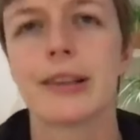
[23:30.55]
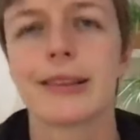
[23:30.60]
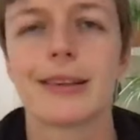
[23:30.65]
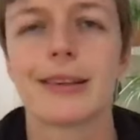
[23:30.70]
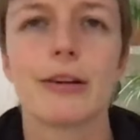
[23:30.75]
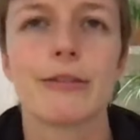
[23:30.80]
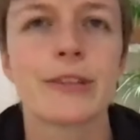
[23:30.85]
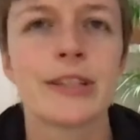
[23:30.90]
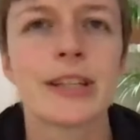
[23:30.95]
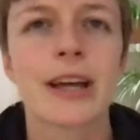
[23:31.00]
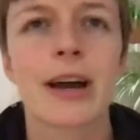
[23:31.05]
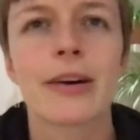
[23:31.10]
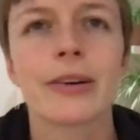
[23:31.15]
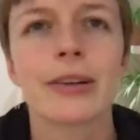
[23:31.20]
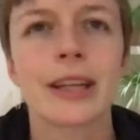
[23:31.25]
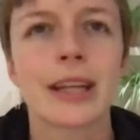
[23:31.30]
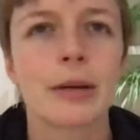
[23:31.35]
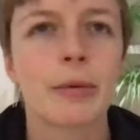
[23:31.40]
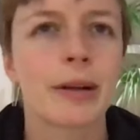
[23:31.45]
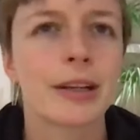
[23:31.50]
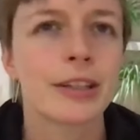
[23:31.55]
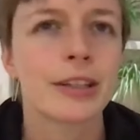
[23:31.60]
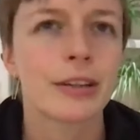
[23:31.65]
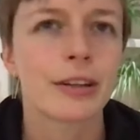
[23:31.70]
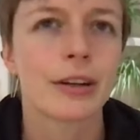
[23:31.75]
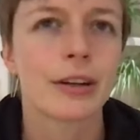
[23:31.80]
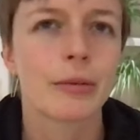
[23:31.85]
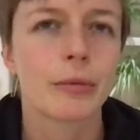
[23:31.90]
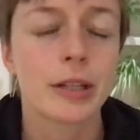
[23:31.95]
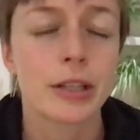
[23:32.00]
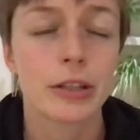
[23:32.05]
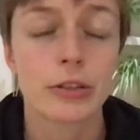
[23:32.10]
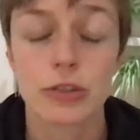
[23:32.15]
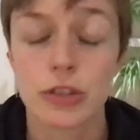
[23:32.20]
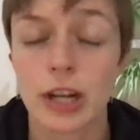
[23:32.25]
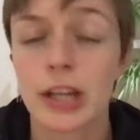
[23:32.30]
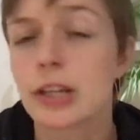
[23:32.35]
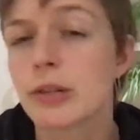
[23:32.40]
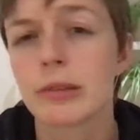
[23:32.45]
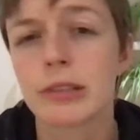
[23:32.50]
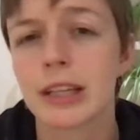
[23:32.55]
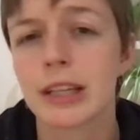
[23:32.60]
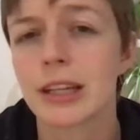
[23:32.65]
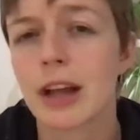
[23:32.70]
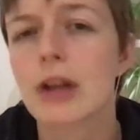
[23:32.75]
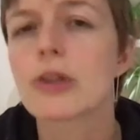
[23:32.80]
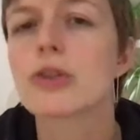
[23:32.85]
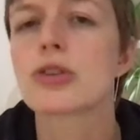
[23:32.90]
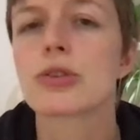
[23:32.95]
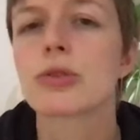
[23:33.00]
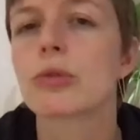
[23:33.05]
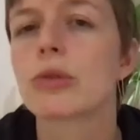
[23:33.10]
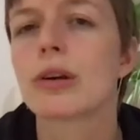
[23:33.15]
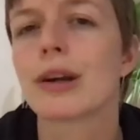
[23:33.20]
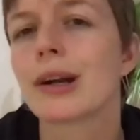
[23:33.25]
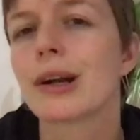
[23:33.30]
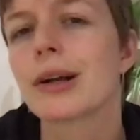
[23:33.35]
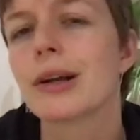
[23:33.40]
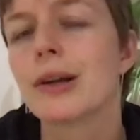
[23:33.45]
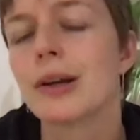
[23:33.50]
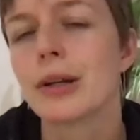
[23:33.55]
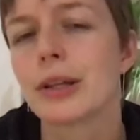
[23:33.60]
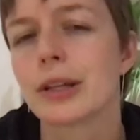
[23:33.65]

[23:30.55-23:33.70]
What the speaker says: low fidelity when you're genuinely not sure